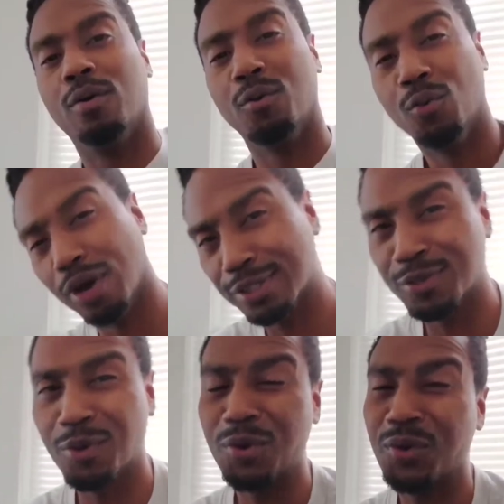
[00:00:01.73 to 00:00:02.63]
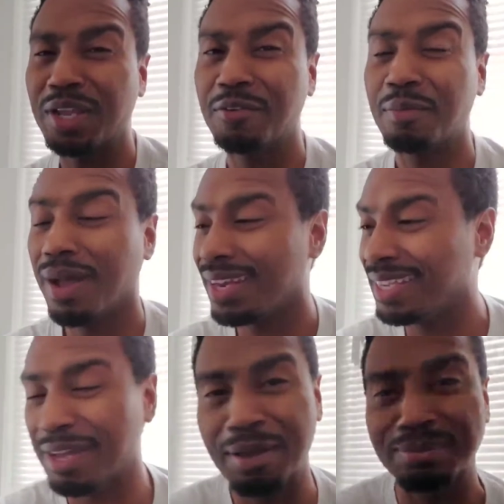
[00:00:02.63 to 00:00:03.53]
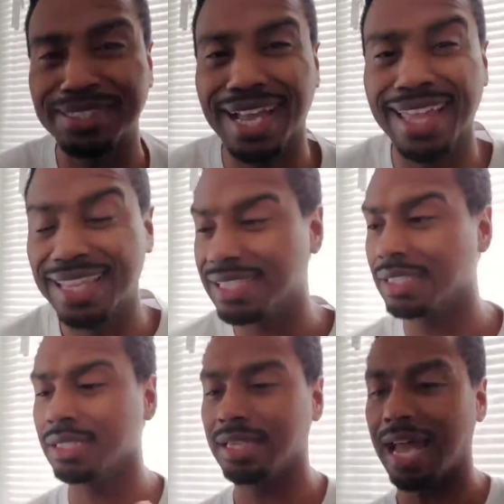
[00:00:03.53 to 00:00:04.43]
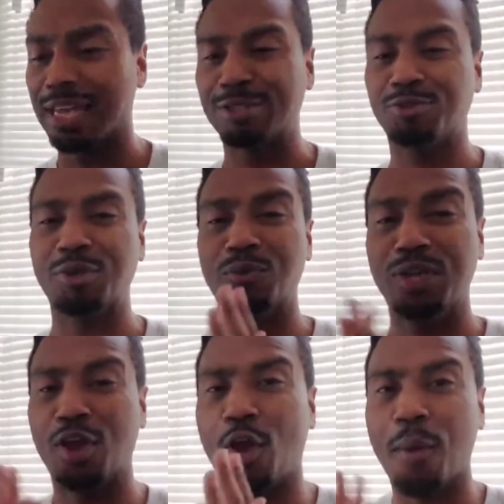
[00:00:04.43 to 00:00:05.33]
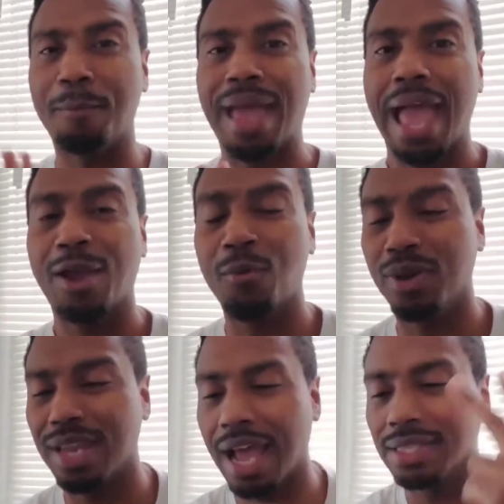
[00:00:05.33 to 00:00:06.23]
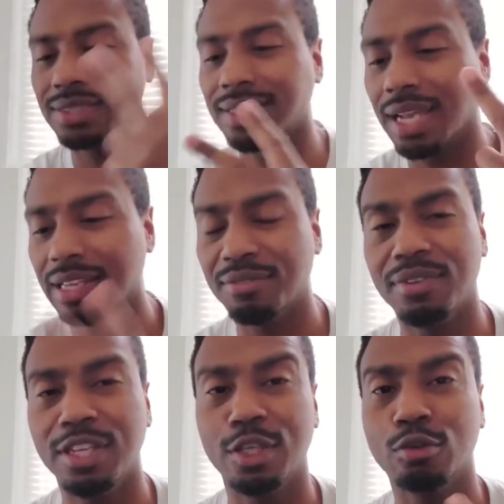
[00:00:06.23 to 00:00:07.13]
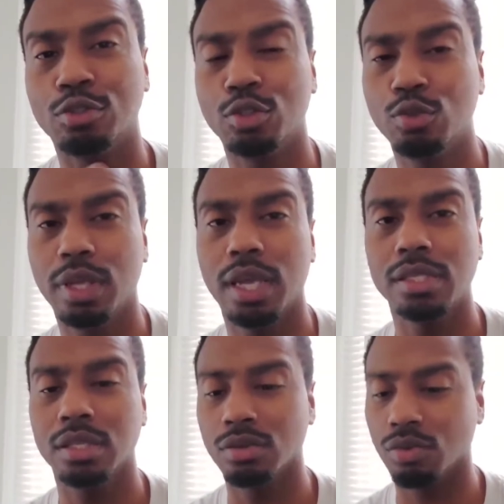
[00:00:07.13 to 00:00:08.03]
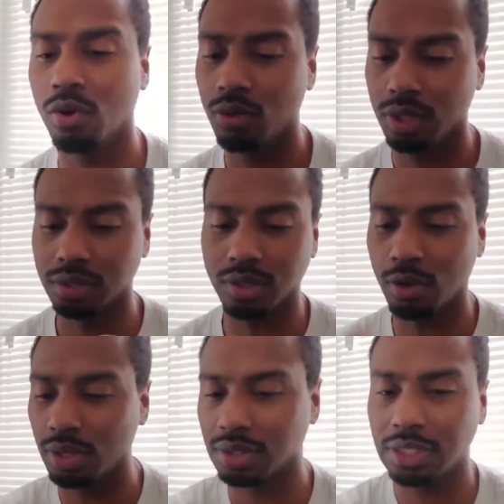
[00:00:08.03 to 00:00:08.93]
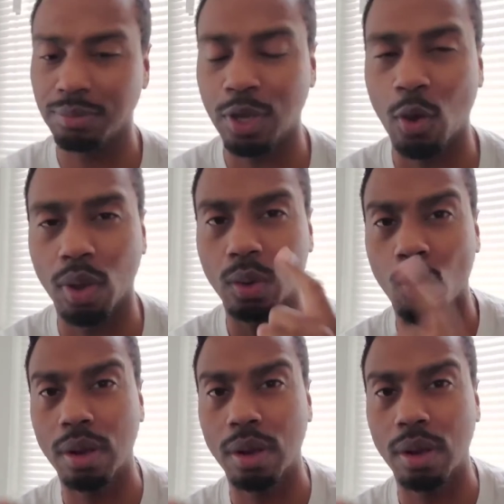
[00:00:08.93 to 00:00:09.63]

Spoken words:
What's going on, everybody? I'm Shy. This is the Dollar Tree. We are back with our second video, 2 days in a row. Let's go. Let's keep it going.